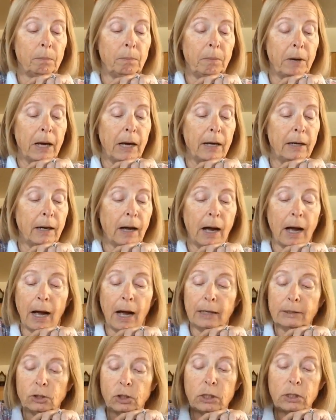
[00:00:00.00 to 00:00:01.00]
But
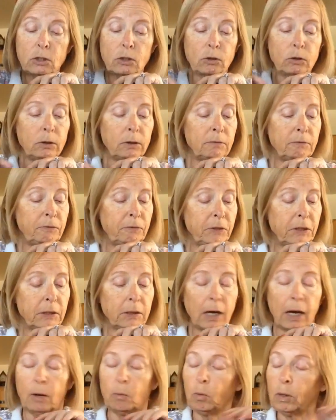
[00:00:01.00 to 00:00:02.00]
I just
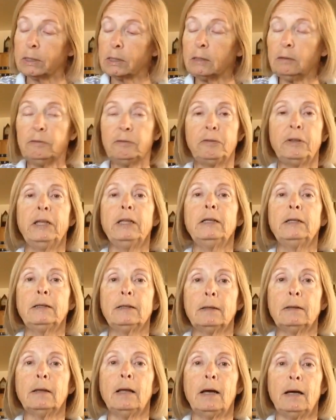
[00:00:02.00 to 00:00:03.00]
I wasn't feeling the
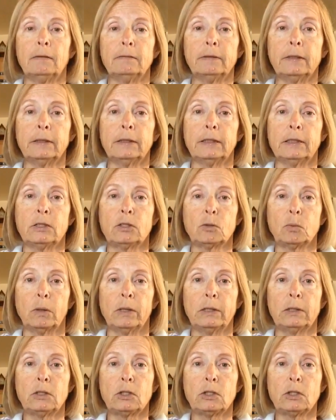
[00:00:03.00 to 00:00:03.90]
love on this one.